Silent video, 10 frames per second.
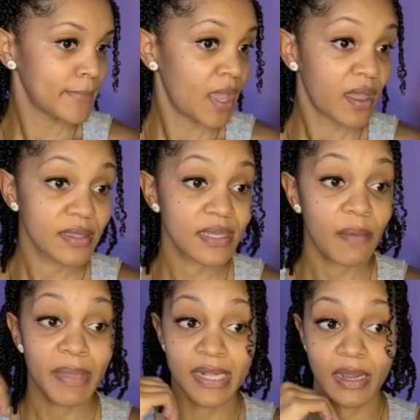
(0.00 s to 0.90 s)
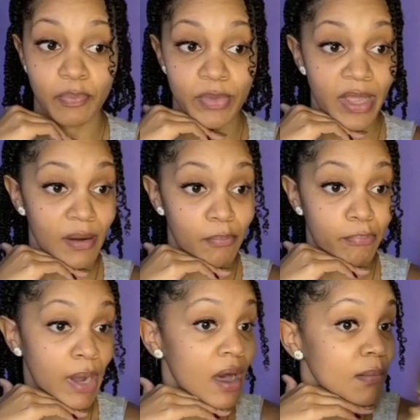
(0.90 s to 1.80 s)
Cause I mean, they're, they're
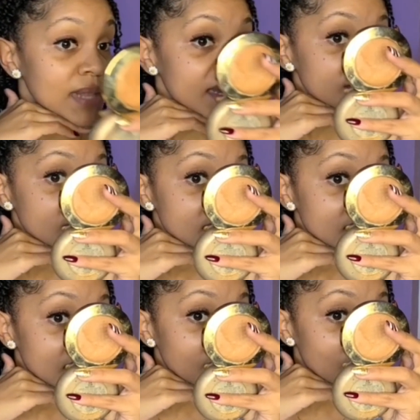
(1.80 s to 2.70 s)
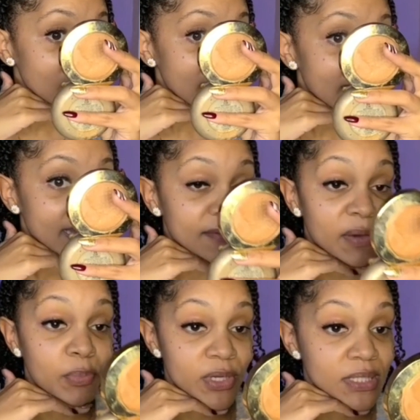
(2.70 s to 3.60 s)
bomb lashes, I ain't gonna lie. Like if I
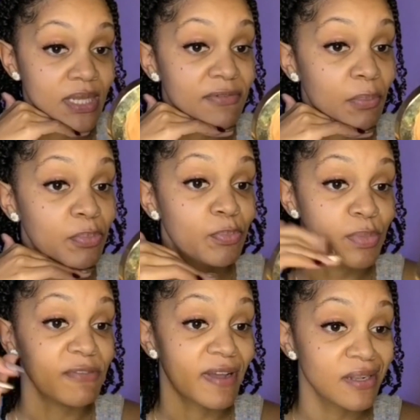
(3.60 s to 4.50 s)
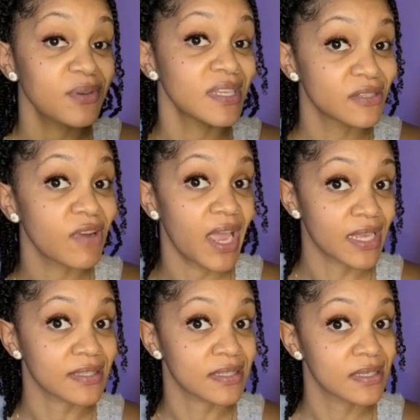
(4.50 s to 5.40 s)
put this, if I, if I do this right,
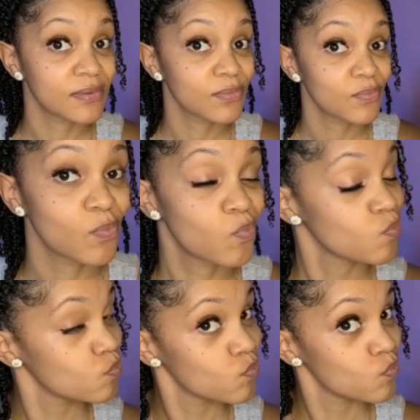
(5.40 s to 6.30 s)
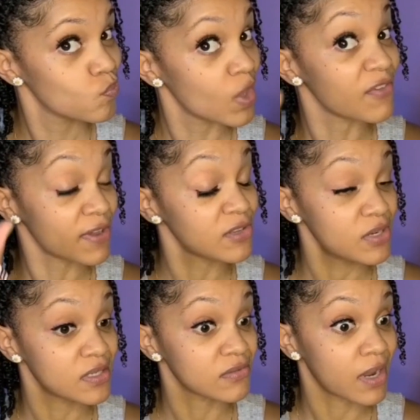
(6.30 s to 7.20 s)
if I do
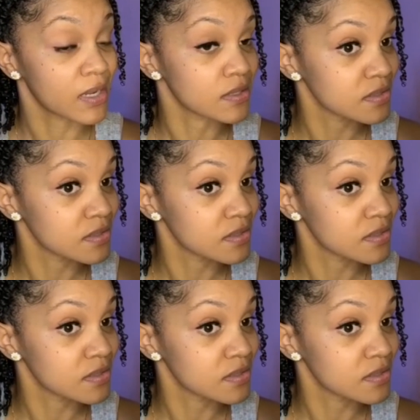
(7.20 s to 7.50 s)
this right,